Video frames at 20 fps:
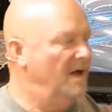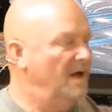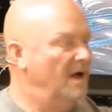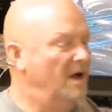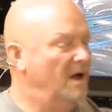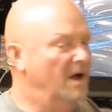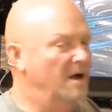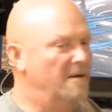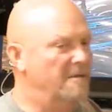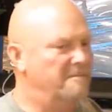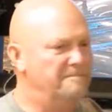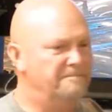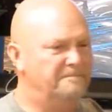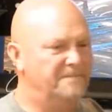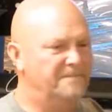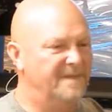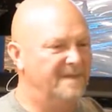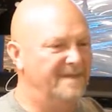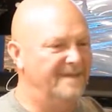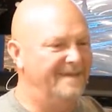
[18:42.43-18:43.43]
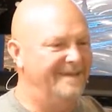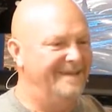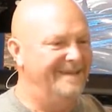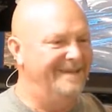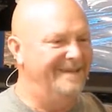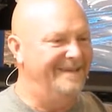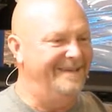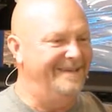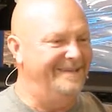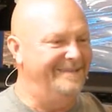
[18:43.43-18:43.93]
Um,
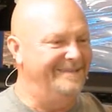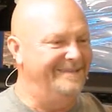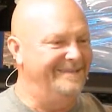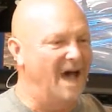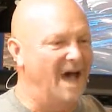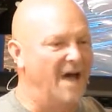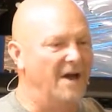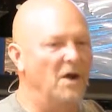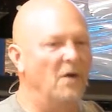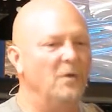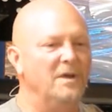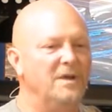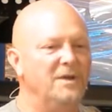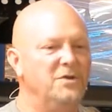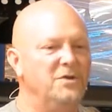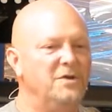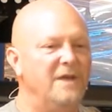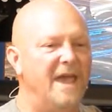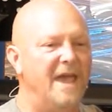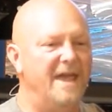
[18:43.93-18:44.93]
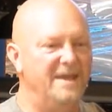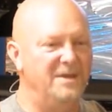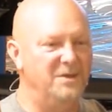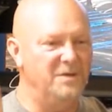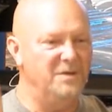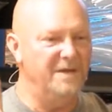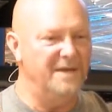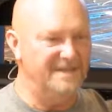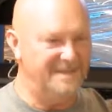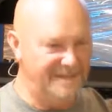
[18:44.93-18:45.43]
not only you can't you
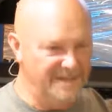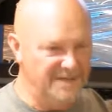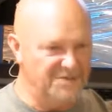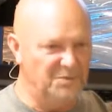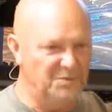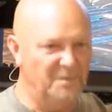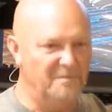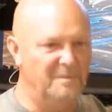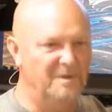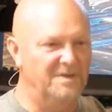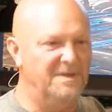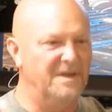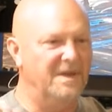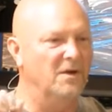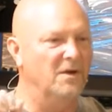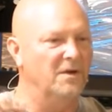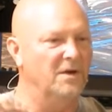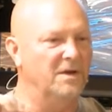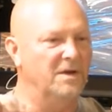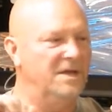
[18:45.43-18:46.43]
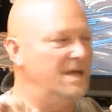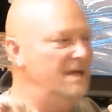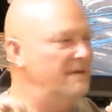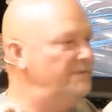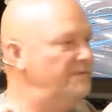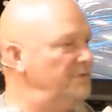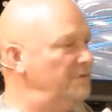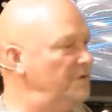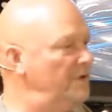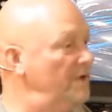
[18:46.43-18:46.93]
get this one, but they're going to
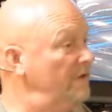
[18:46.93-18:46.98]
give